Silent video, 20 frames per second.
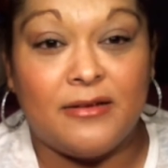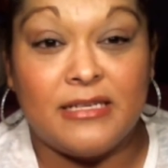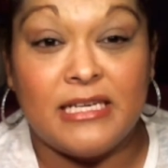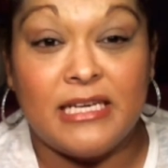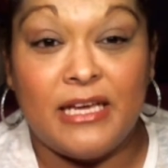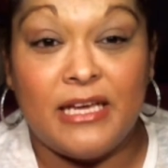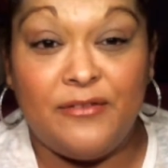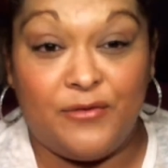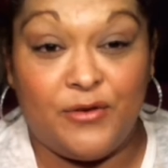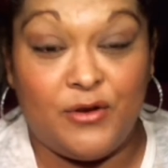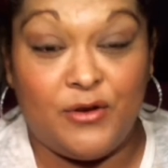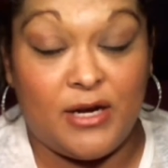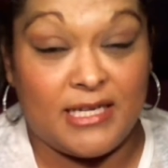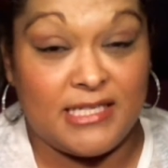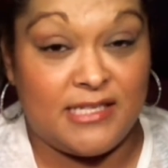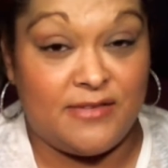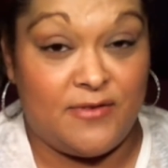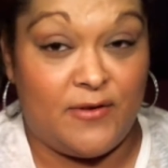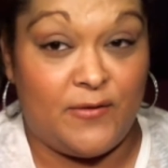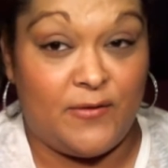if you guys
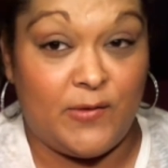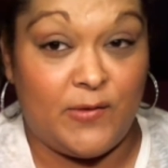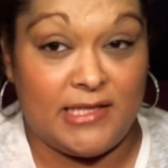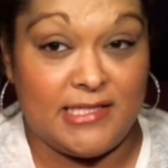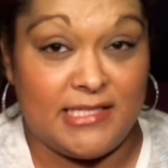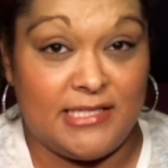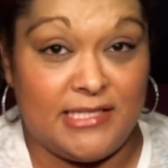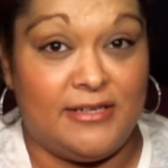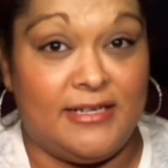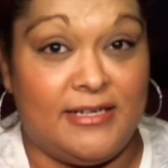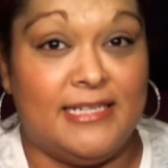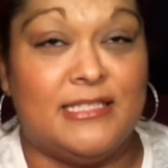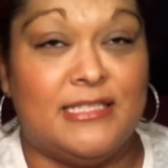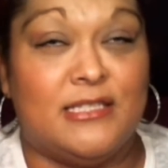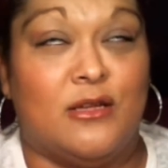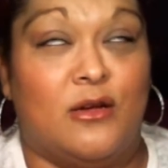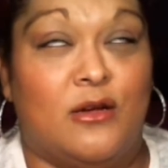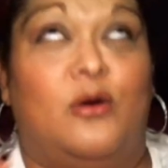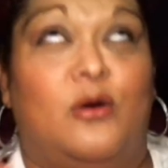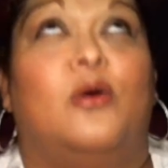have never read the series,
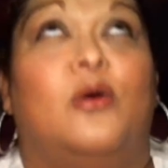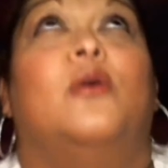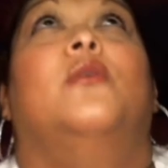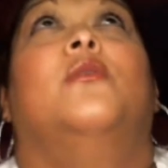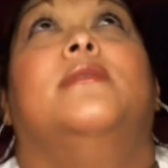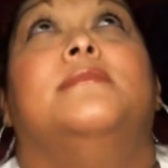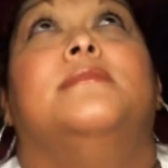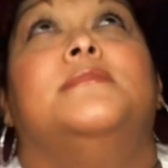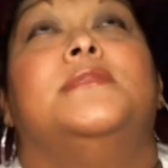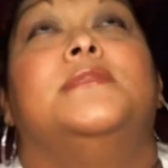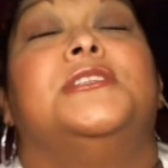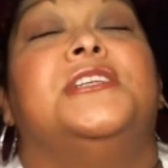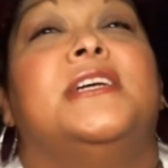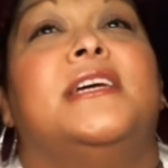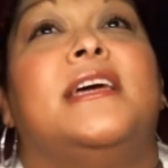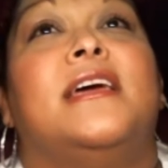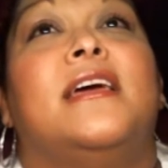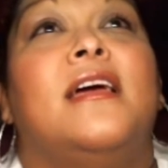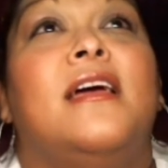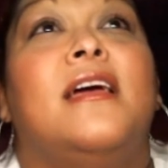
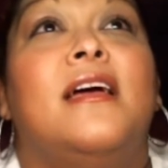OMG.